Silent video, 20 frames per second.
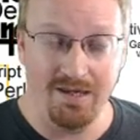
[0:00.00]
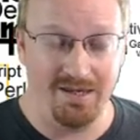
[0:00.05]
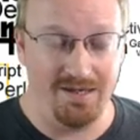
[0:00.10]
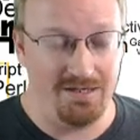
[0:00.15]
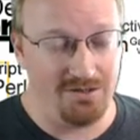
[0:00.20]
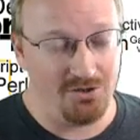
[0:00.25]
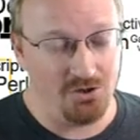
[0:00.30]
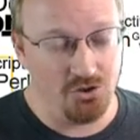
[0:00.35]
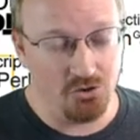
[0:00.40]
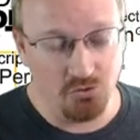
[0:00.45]

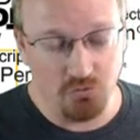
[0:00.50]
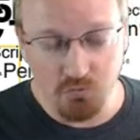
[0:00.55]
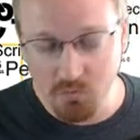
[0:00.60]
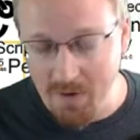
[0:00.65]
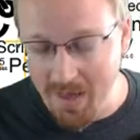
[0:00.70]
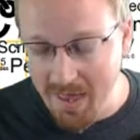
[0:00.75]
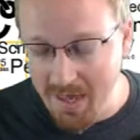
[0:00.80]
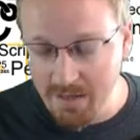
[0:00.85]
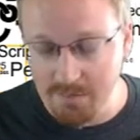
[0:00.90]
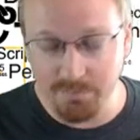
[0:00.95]

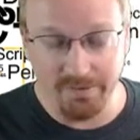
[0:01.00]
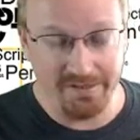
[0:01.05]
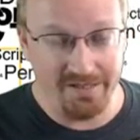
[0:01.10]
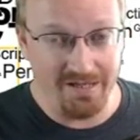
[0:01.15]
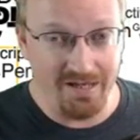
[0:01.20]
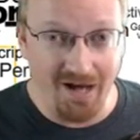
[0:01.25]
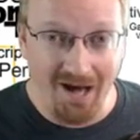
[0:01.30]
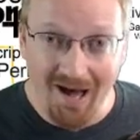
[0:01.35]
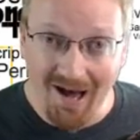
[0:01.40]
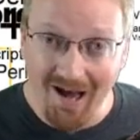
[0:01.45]

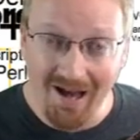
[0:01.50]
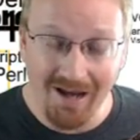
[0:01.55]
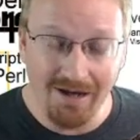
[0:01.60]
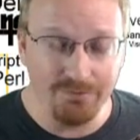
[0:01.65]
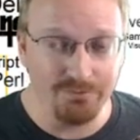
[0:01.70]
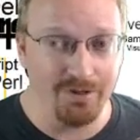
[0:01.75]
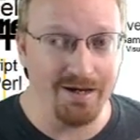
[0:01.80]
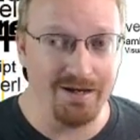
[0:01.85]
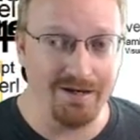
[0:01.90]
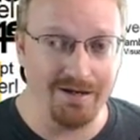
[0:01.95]
incredibly high
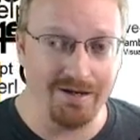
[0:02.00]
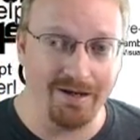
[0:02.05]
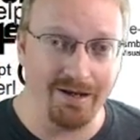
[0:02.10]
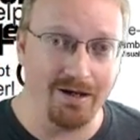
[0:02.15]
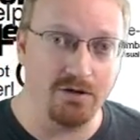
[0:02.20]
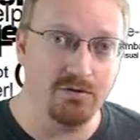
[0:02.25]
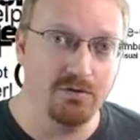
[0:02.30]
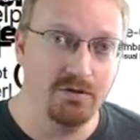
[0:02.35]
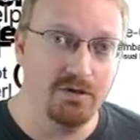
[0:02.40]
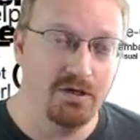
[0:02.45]
right
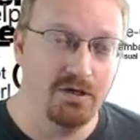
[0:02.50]
now.